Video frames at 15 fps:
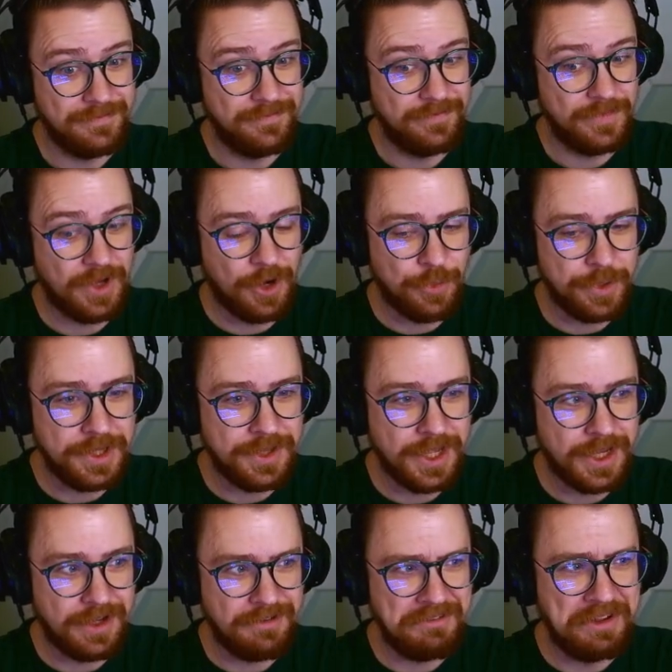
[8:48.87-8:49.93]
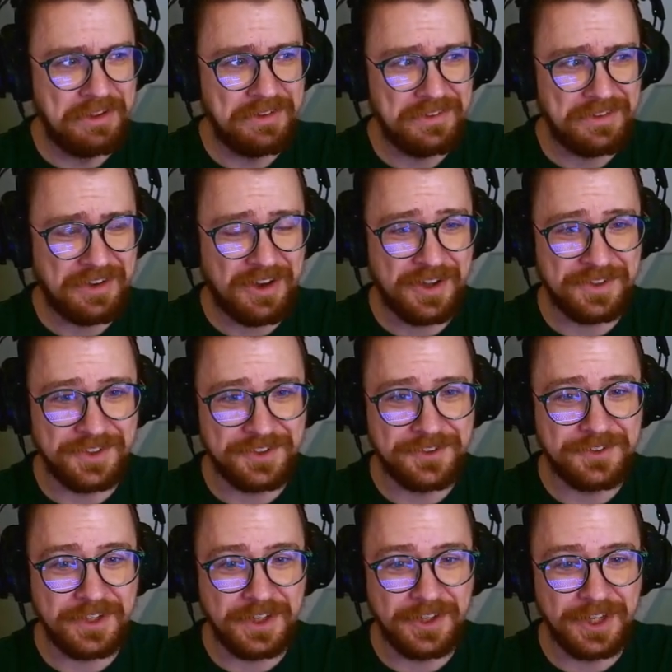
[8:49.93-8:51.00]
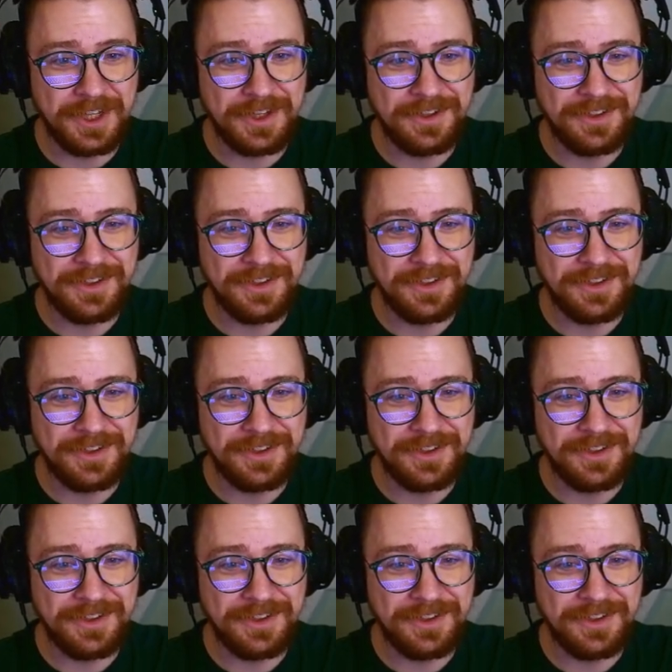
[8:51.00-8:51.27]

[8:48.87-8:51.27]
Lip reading: Are we like on the ceiling?